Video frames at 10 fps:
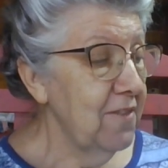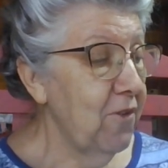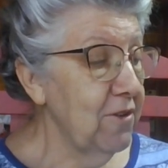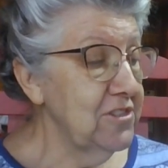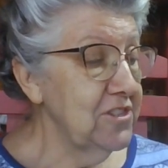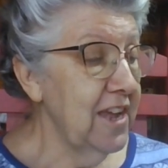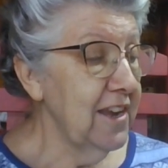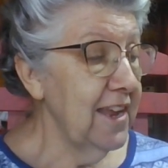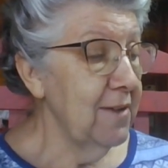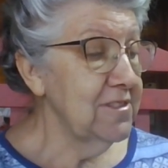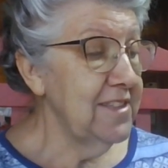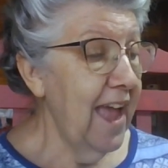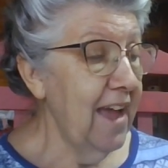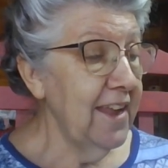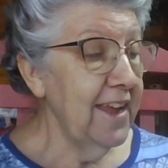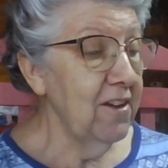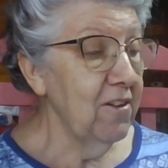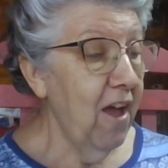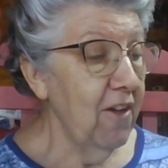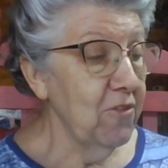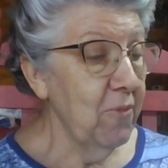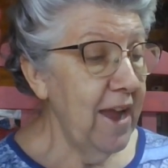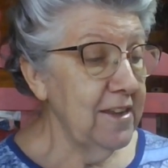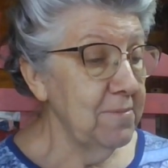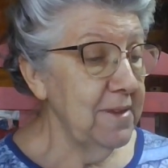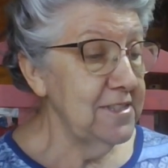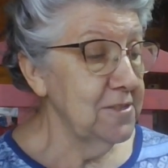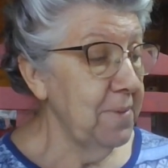Fortunately, it was downhill all the way to Mrs.